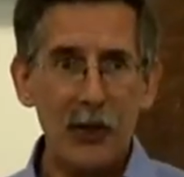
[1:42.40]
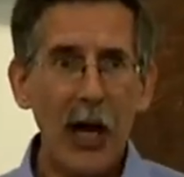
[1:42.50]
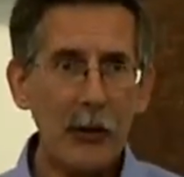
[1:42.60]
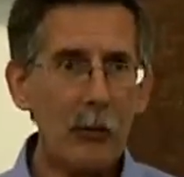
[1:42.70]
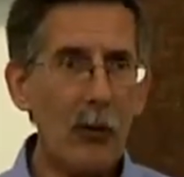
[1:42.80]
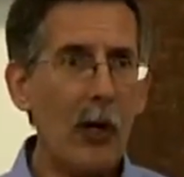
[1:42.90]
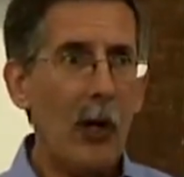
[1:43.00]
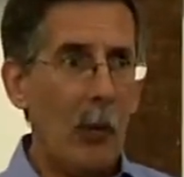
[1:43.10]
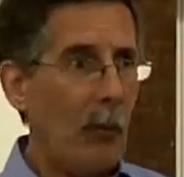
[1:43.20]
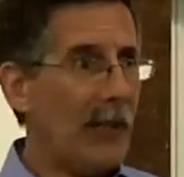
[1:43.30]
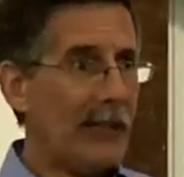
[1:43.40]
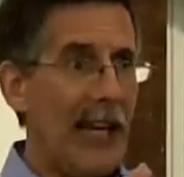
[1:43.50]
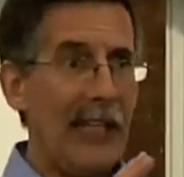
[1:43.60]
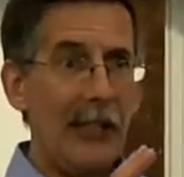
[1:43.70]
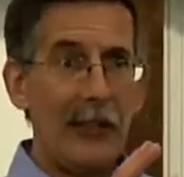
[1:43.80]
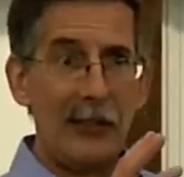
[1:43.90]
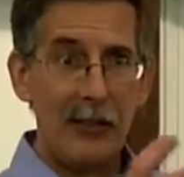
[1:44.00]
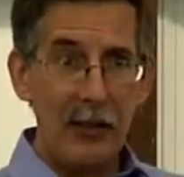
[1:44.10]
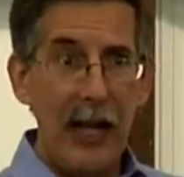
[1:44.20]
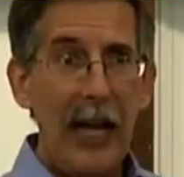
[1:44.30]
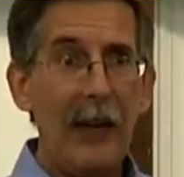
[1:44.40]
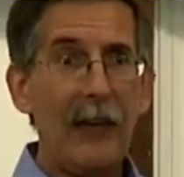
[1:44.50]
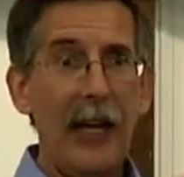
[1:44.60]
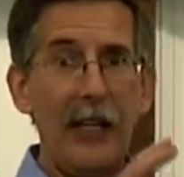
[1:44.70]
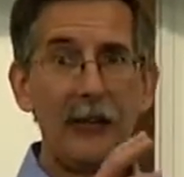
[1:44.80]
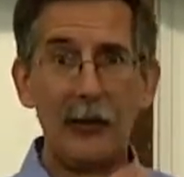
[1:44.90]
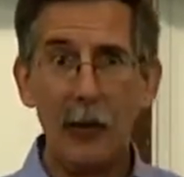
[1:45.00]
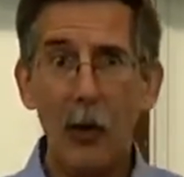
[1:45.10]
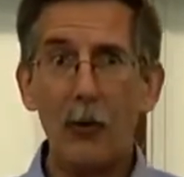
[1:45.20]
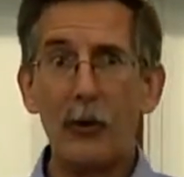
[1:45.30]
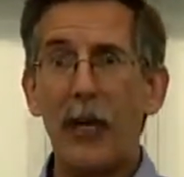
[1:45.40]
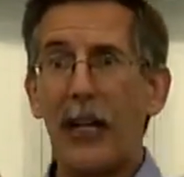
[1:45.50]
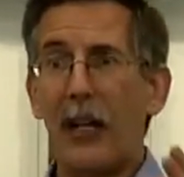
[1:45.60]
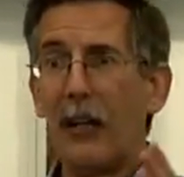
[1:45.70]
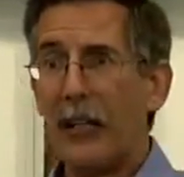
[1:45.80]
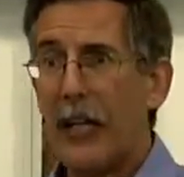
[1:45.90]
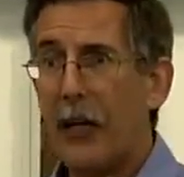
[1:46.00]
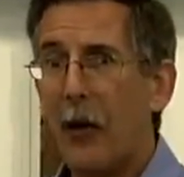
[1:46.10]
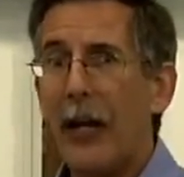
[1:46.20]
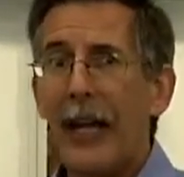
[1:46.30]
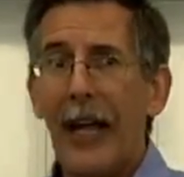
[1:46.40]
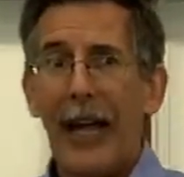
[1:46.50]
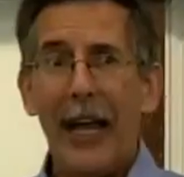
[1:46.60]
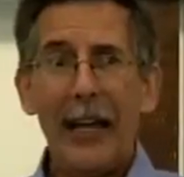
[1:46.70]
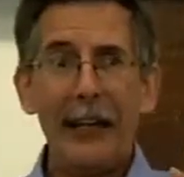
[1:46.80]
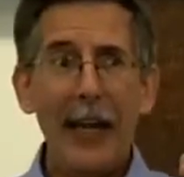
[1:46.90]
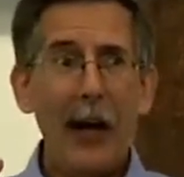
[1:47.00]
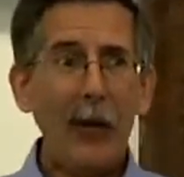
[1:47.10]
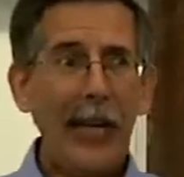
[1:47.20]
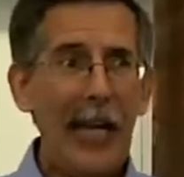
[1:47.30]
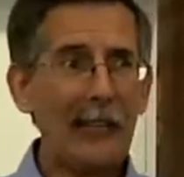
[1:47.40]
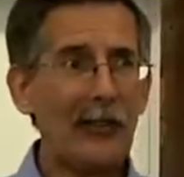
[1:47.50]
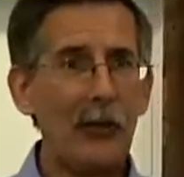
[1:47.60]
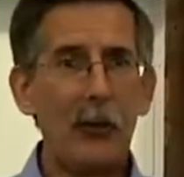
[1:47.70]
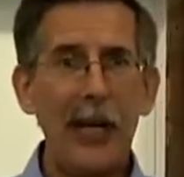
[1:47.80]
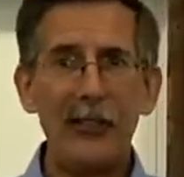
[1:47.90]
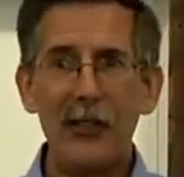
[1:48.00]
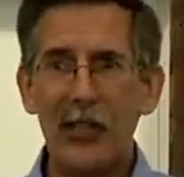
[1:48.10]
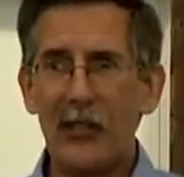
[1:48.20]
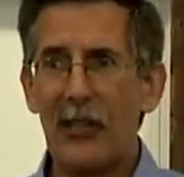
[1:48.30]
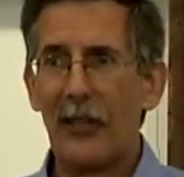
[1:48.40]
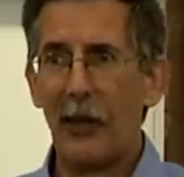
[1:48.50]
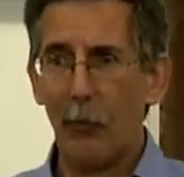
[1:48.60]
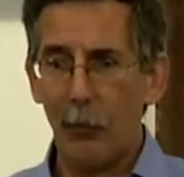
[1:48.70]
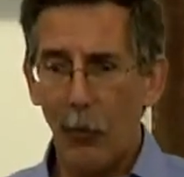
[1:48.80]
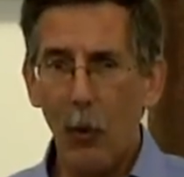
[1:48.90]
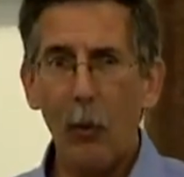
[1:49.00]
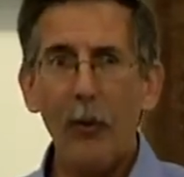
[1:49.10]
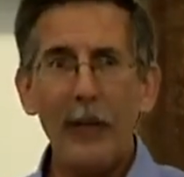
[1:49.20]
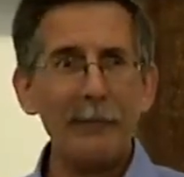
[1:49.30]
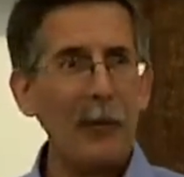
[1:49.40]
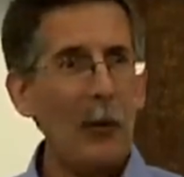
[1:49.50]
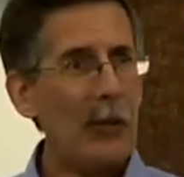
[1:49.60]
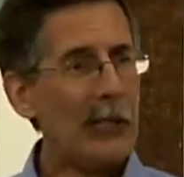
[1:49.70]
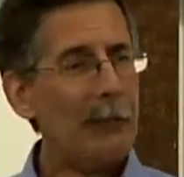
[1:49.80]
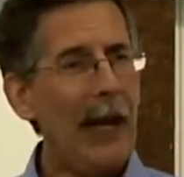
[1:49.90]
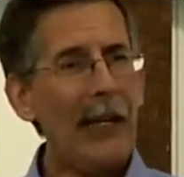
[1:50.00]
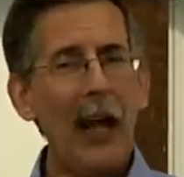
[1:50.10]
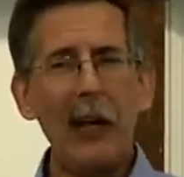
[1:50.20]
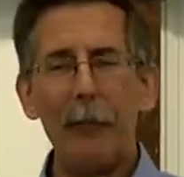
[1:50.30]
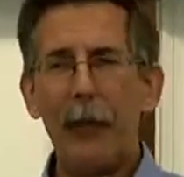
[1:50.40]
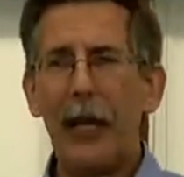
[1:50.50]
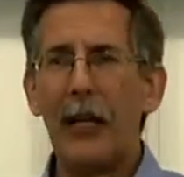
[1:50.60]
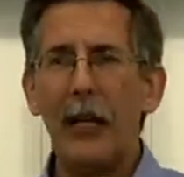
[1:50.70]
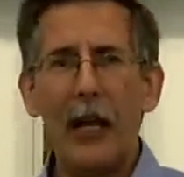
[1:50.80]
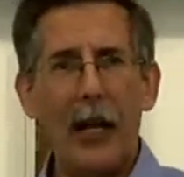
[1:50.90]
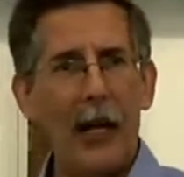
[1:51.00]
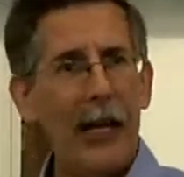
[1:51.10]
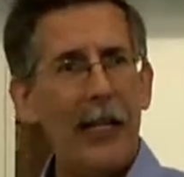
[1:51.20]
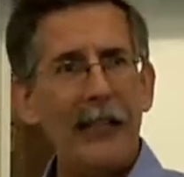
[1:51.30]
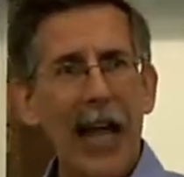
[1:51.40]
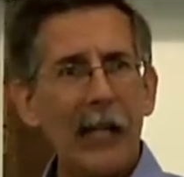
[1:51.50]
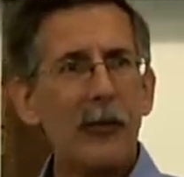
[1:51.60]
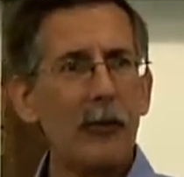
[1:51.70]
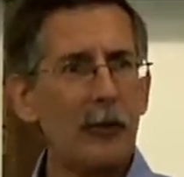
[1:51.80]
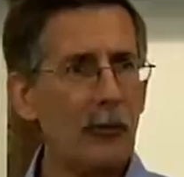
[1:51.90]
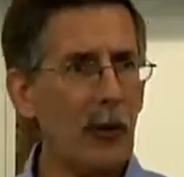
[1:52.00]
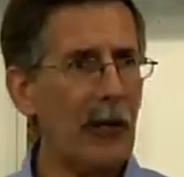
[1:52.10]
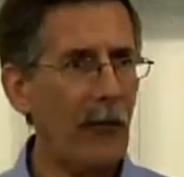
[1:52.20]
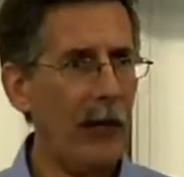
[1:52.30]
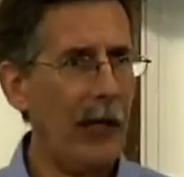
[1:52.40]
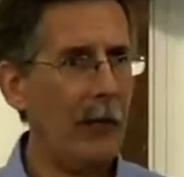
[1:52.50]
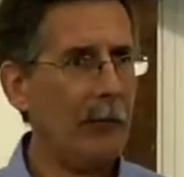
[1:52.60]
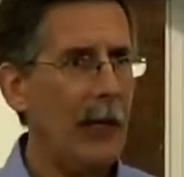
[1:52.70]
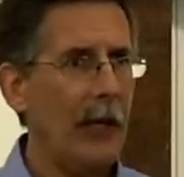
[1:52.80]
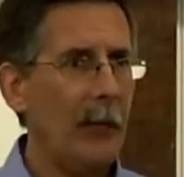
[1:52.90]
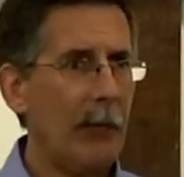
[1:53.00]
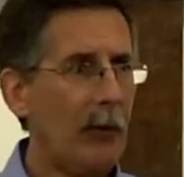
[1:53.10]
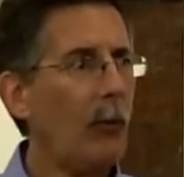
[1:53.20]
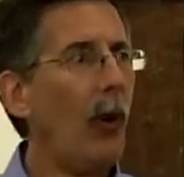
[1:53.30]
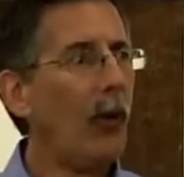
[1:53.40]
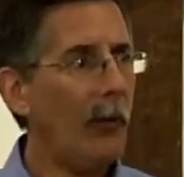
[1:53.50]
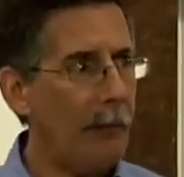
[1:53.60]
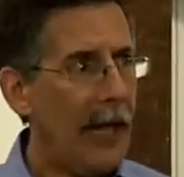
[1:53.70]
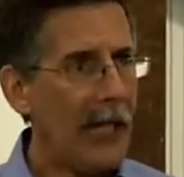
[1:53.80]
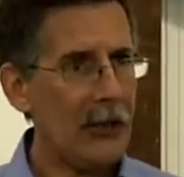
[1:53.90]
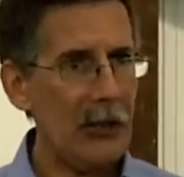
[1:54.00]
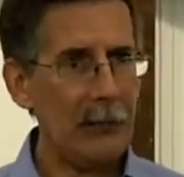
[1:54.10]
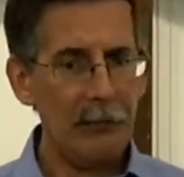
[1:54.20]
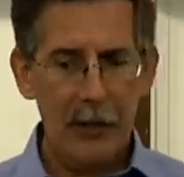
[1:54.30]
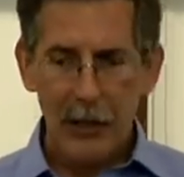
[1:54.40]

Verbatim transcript: Joshua was a slave and a soldier and a leader, and now he has to transition into the role which may not have been a natural strength for him, but the role of managing.